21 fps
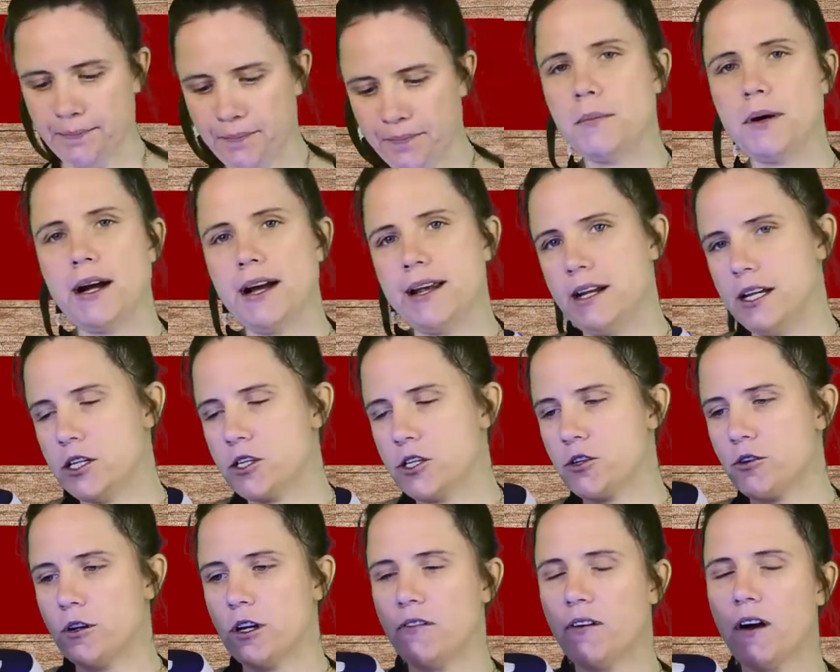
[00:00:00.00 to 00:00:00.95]
Mine is
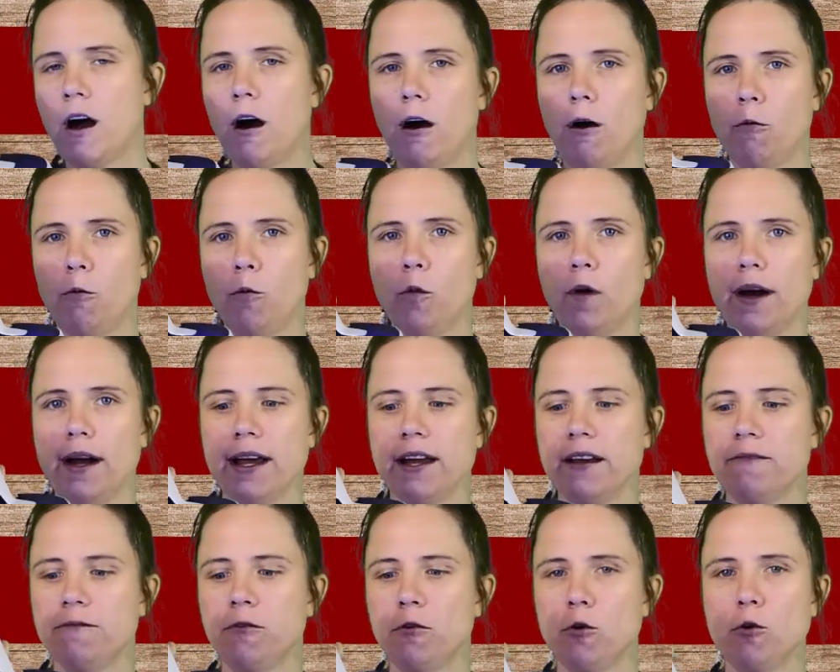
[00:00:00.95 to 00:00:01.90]
sort of
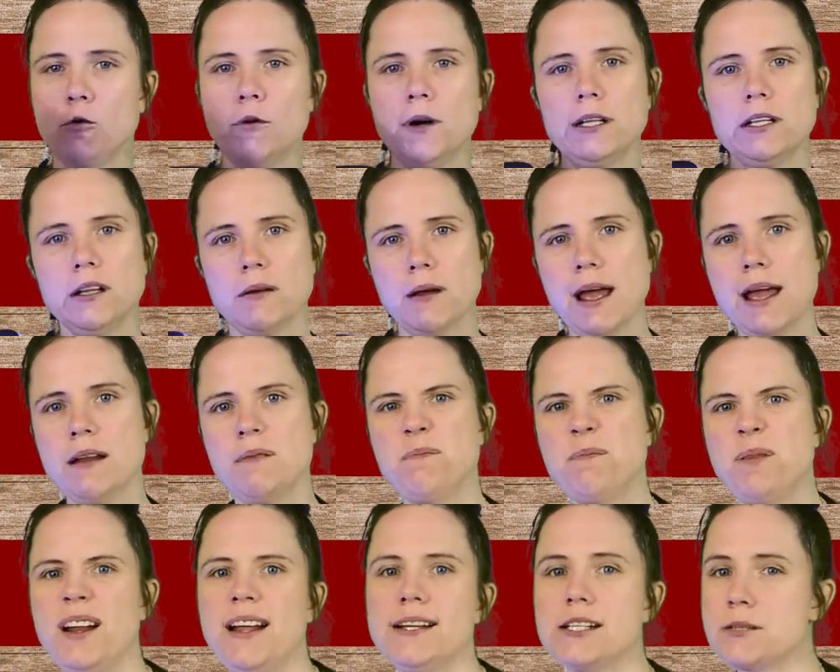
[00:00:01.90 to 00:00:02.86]
halfway forward, and
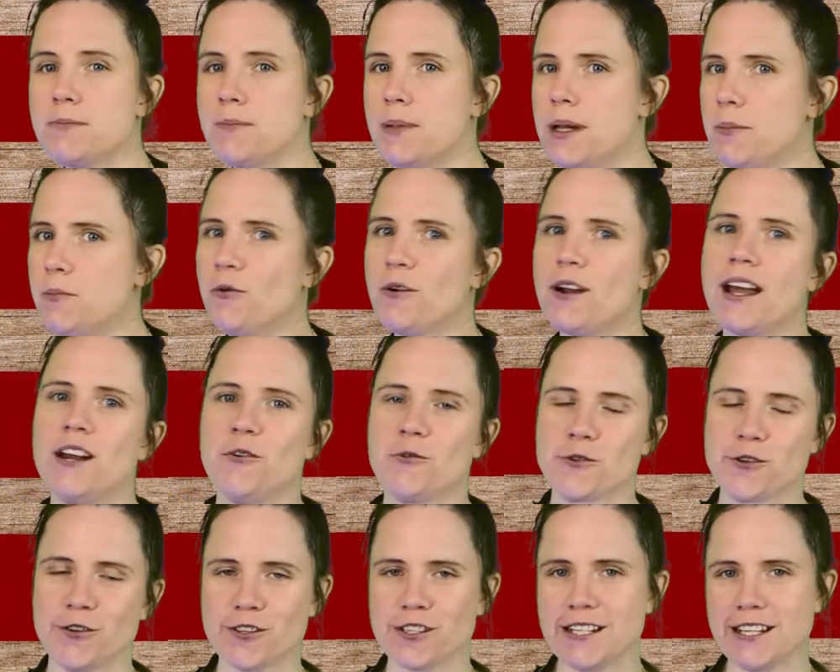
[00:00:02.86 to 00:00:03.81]
plus people can
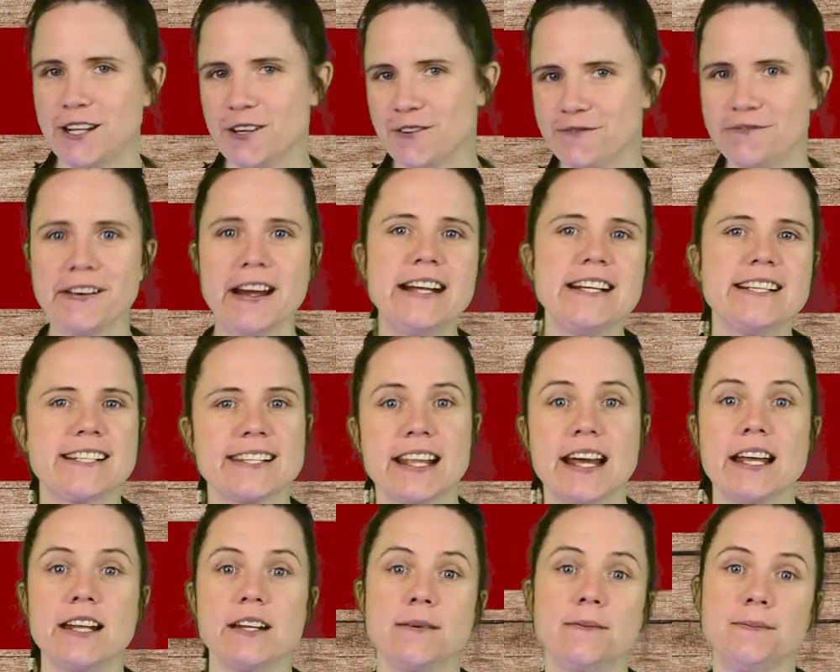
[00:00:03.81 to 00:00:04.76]
also see your face
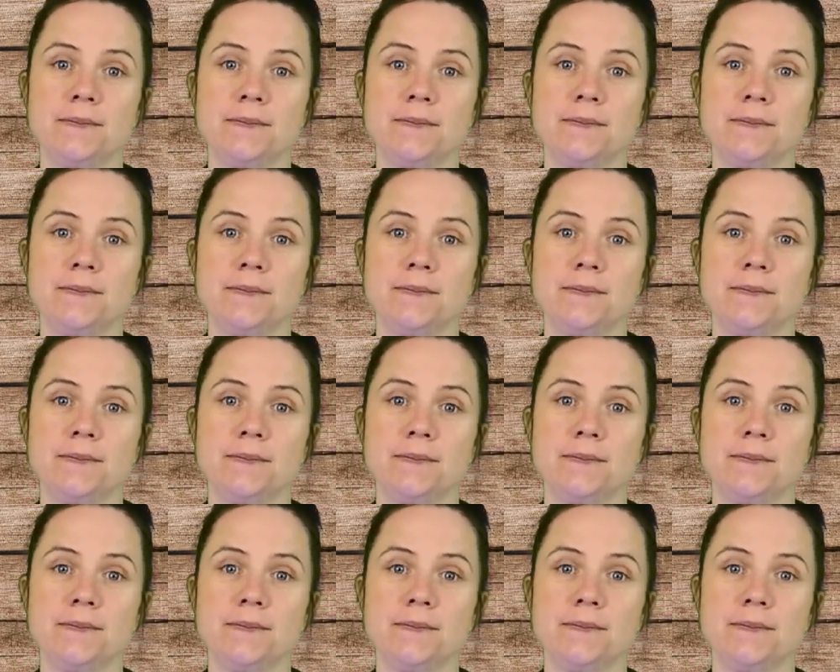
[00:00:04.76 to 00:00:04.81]
then.